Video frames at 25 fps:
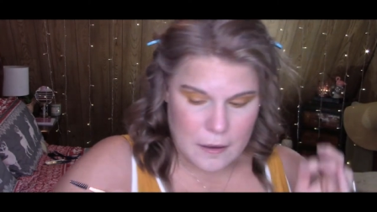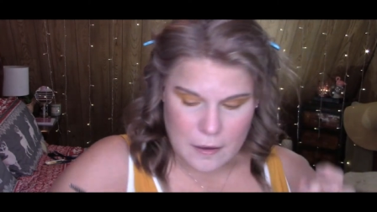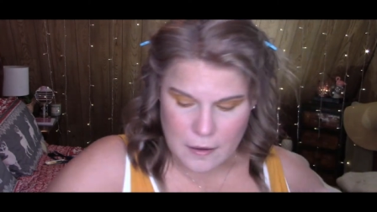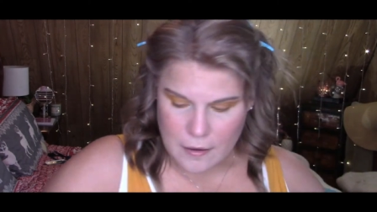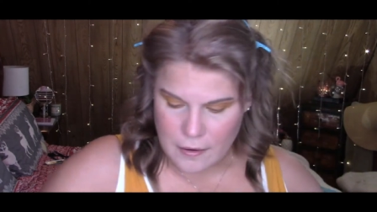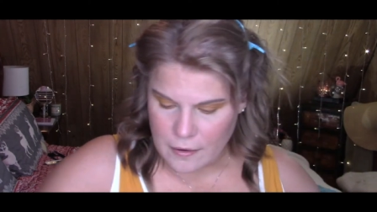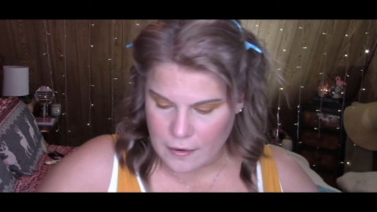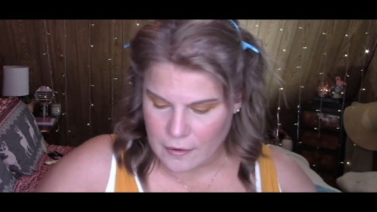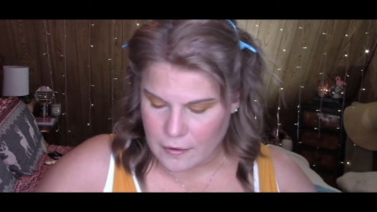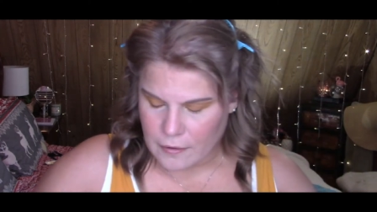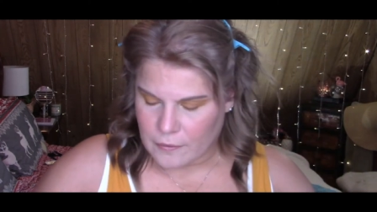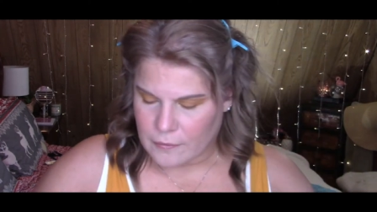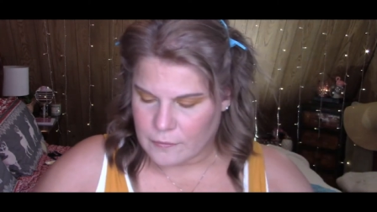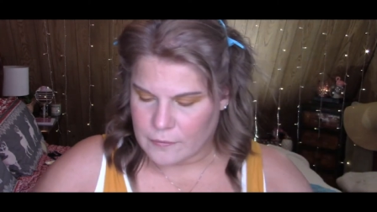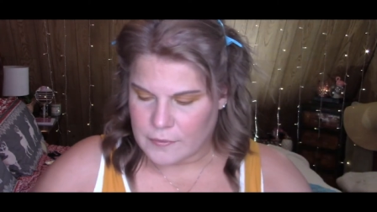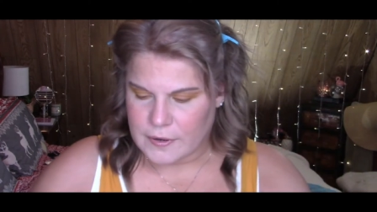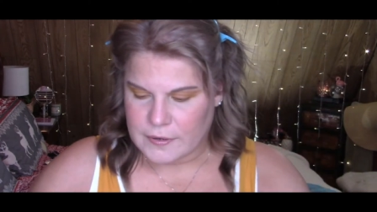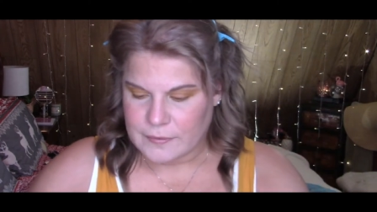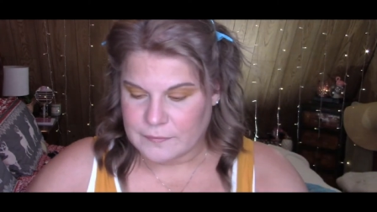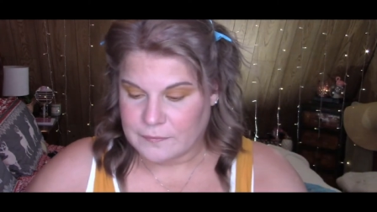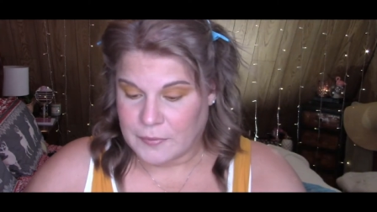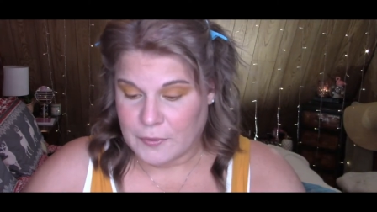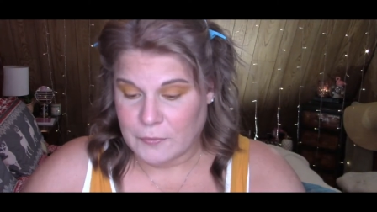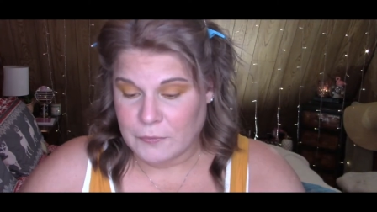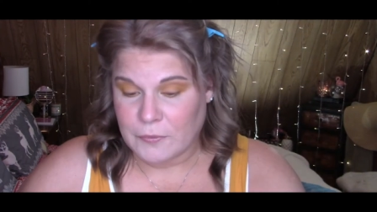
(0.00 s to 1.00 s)
Oh,
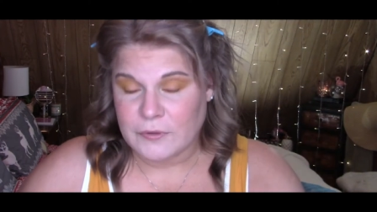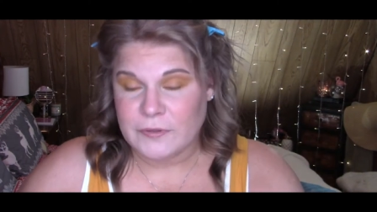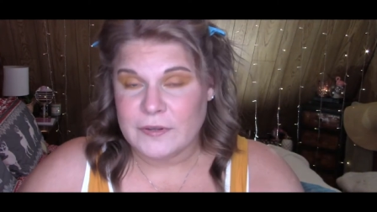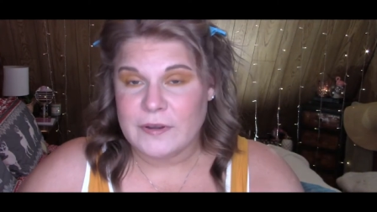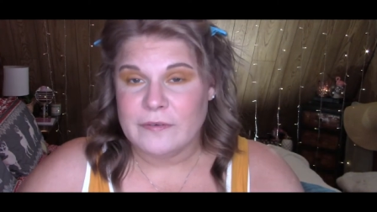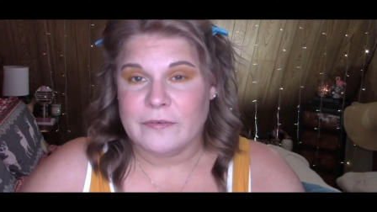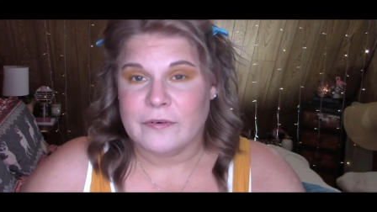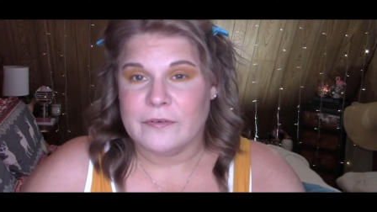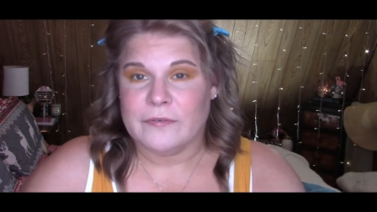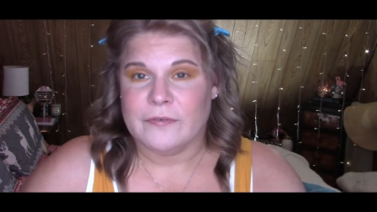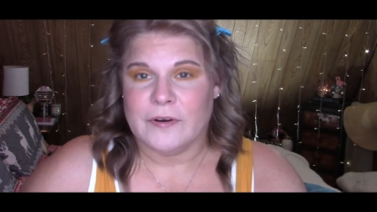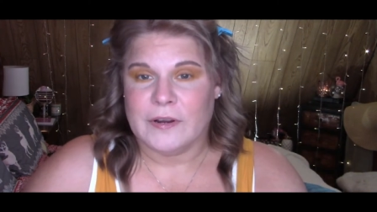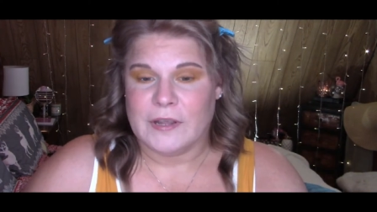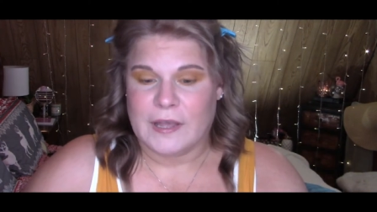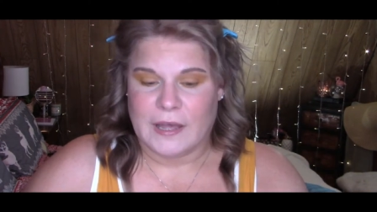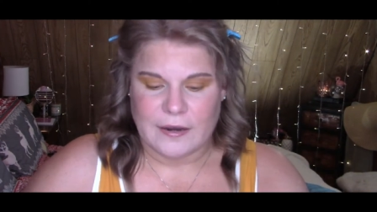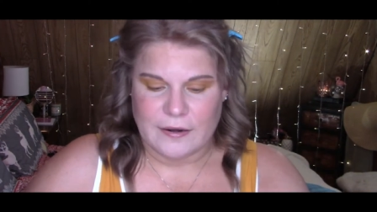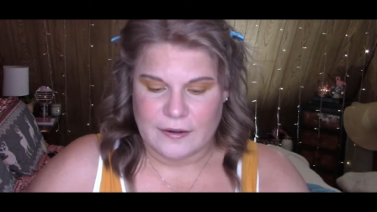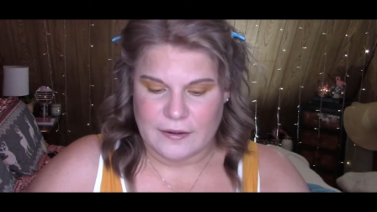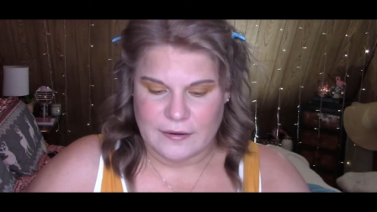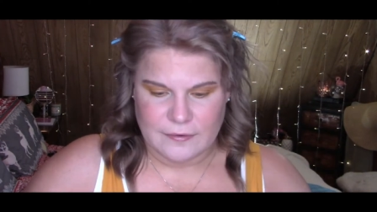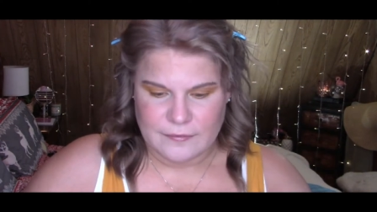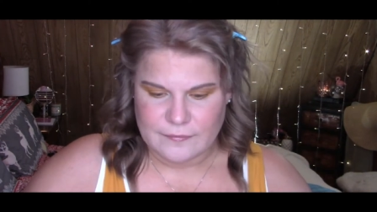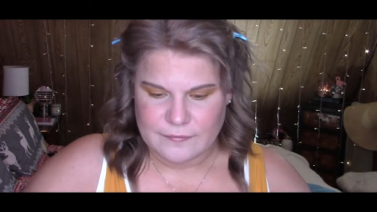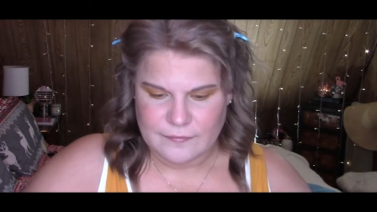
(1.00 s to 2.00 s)
what? But we'll never
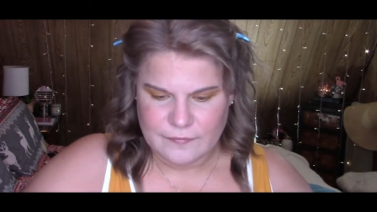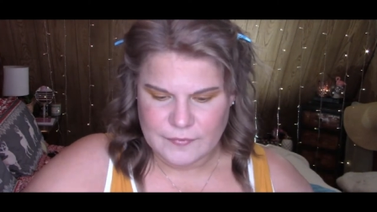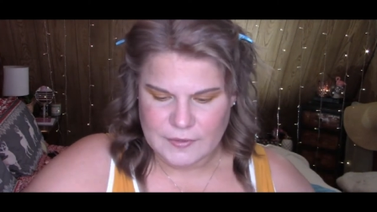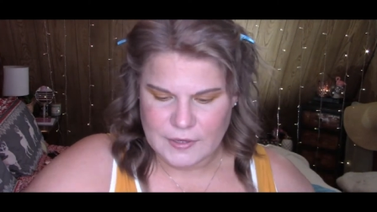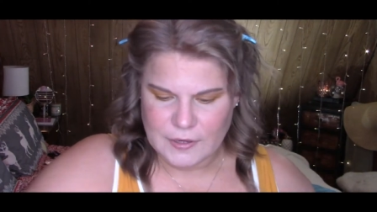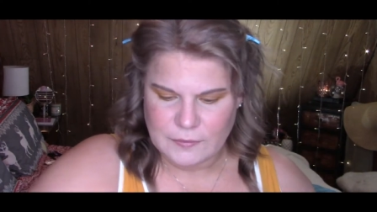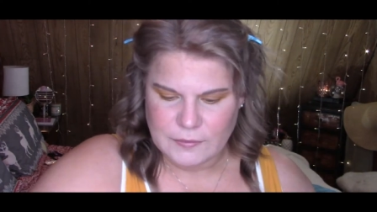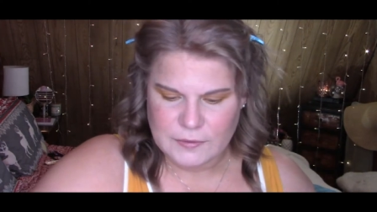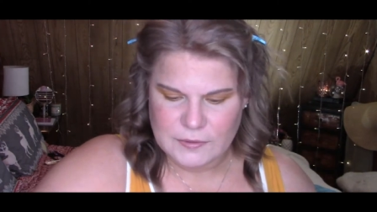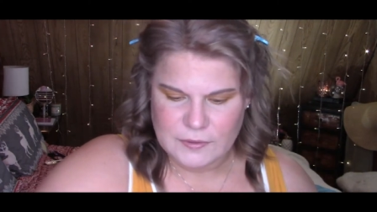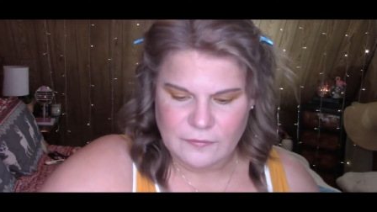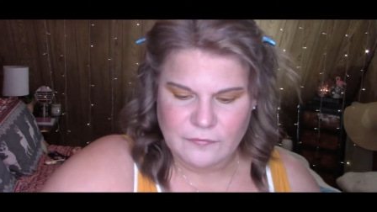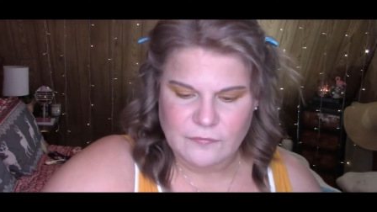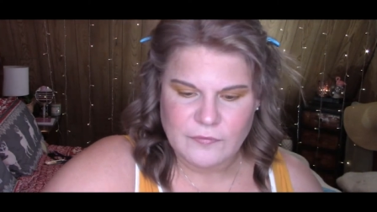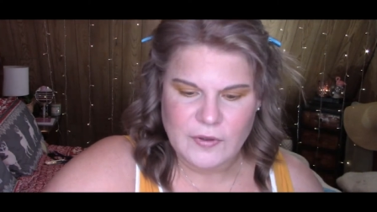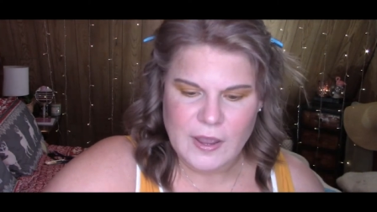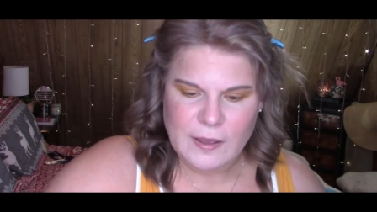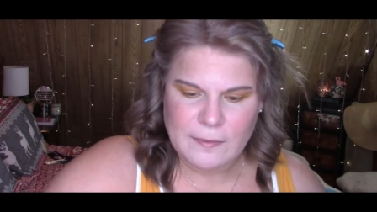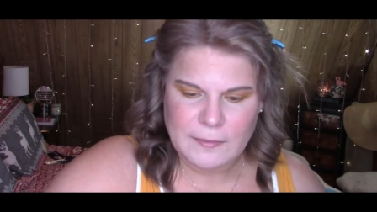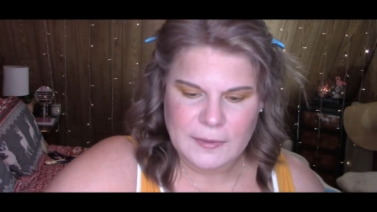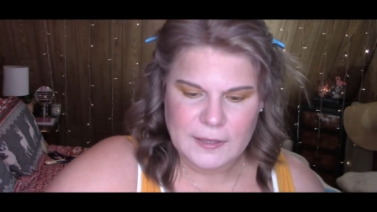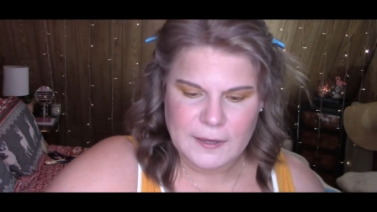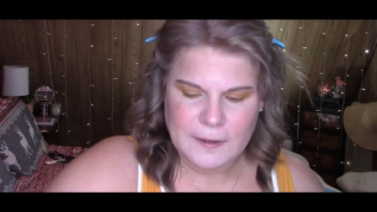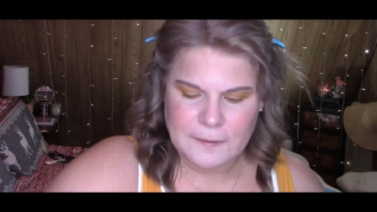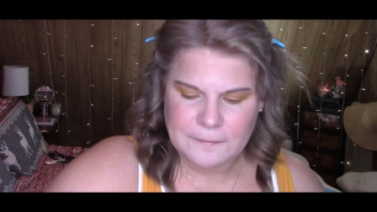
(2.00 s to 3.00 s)
forget it. It was a
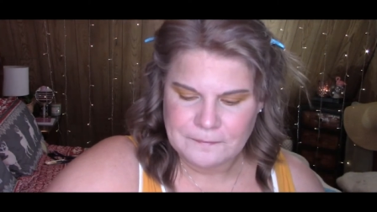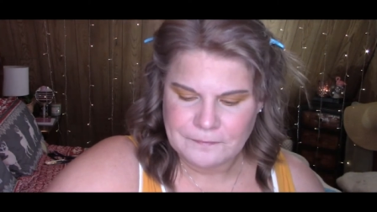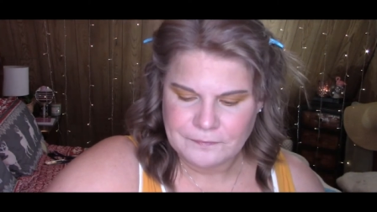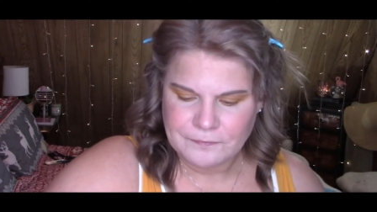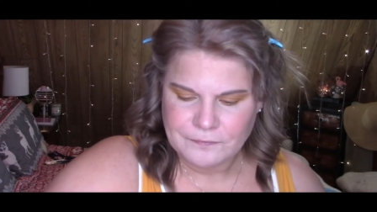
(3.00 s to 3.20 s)
family